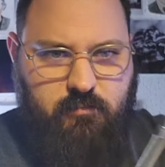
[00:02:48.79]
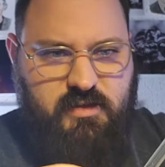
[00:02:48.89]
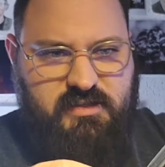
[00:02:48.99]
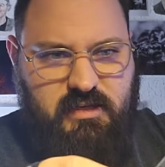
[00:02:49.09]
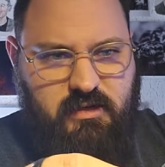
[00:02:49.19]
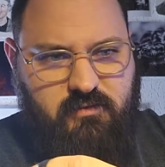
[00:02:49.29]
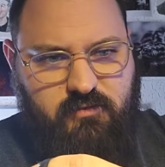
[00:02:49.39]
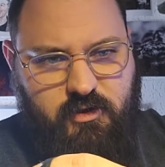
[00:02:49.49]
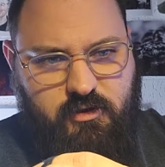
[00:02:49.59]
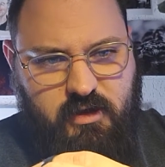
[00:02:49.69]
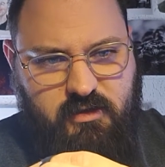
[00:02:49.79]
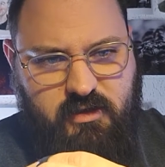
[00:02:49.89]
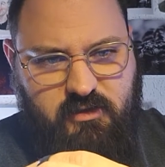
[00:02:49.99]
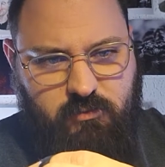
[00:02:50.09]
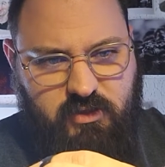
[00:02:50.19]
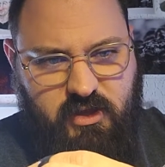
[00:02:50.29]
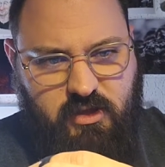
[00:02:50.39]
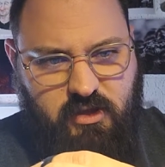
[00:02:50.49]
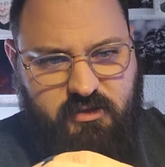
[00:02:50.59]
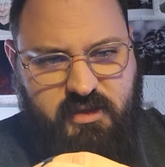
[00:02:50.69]
Piston converter, I think, is what they
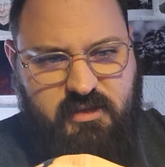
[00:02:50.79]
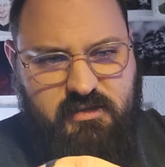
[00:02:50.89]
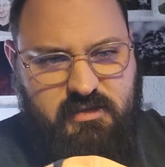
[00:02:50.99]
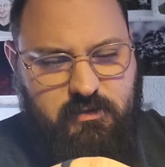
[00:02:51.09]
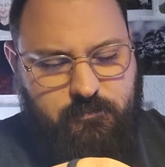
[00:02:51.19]
call these.